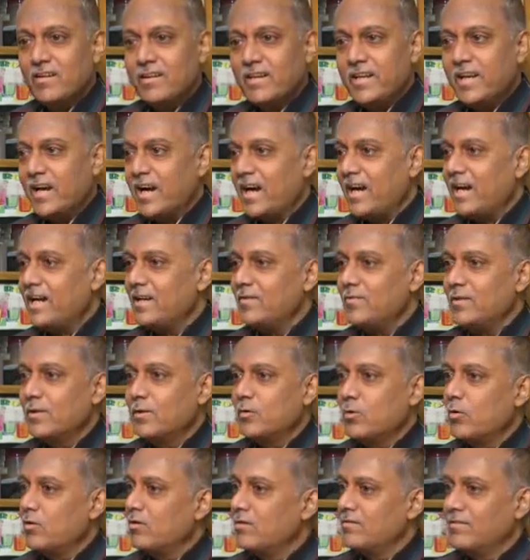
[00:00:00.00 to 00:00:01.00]
He hired one
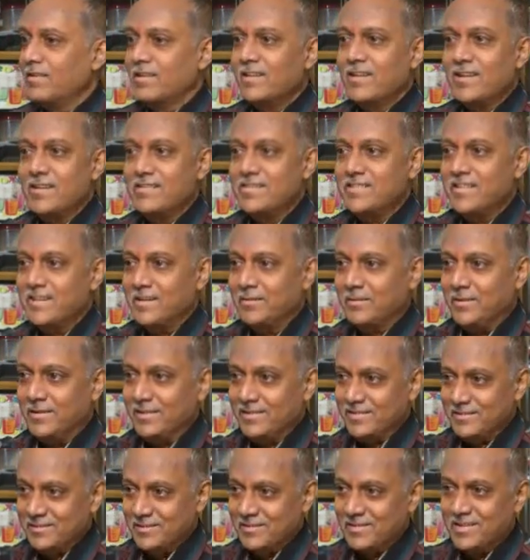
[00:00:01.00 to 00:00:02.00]
cook, one Kameshwar,
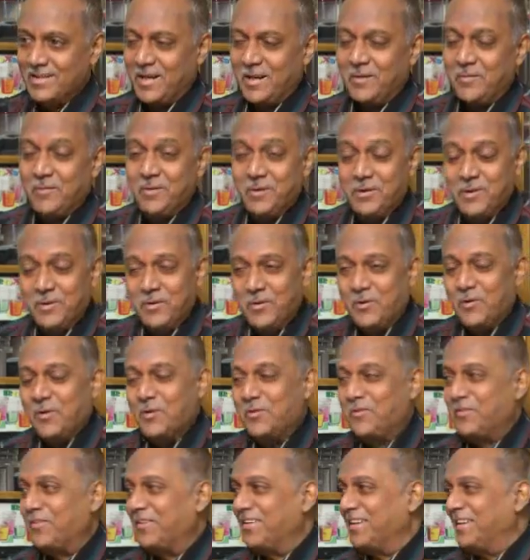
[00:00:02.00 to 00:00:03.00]
to come and
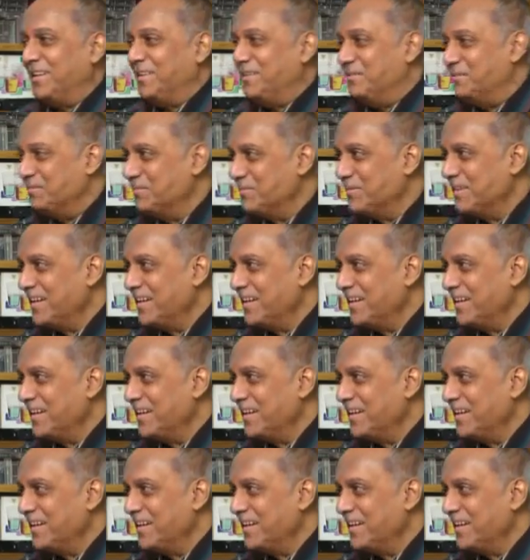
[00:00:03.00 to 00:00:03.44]
cook for him.